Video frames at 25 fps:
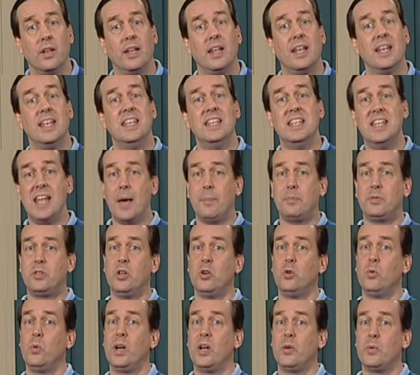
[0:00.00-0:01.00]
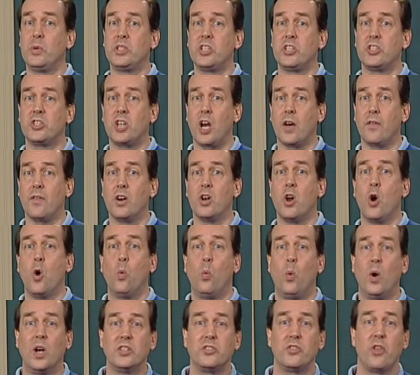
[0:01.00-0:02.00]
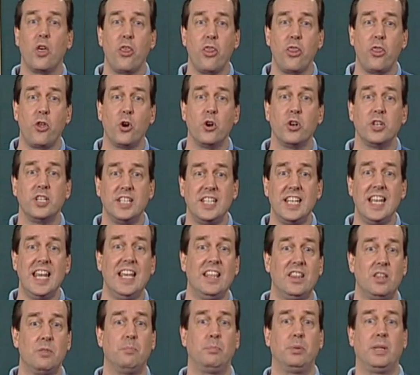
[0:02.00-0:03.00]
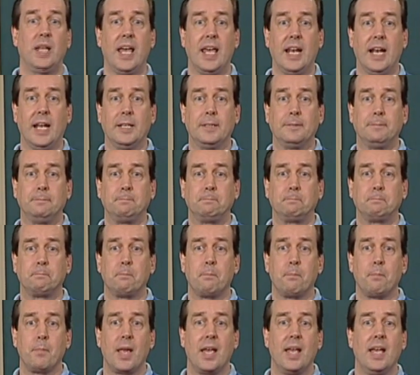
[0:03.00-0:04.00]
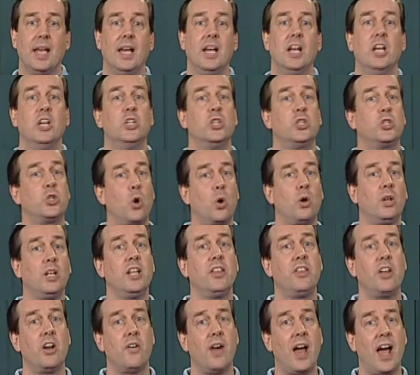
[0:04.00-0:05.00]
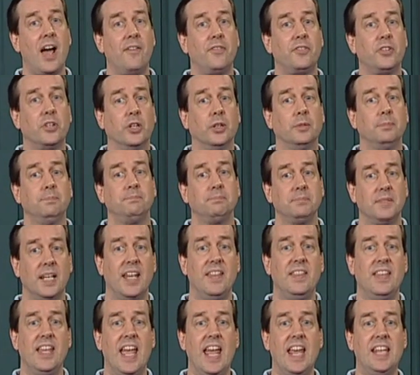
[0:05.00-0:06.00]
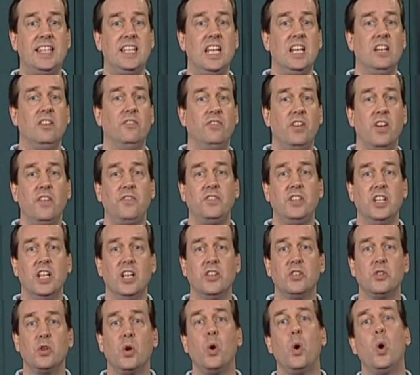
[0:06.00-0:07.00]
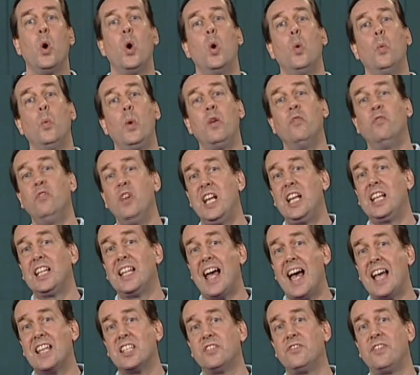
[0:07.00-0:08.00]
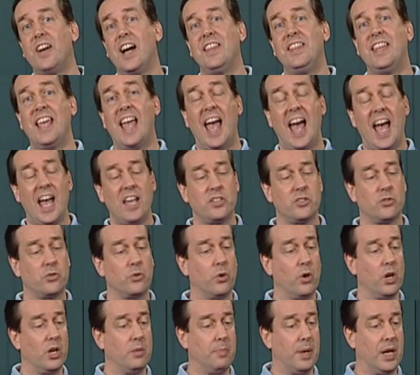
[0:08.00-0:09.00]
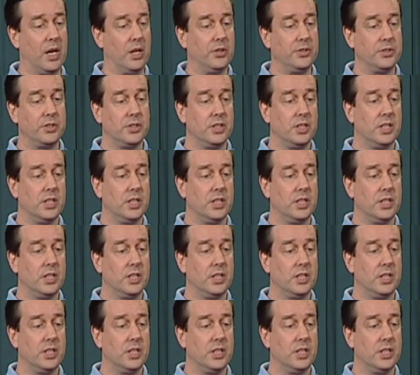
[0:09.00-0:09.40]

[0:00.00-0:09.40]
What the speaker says: Neptune, when it was discovered, was the 13th planet. Shortly thereafter, in the 1850s, we reclassified the asteroid belt.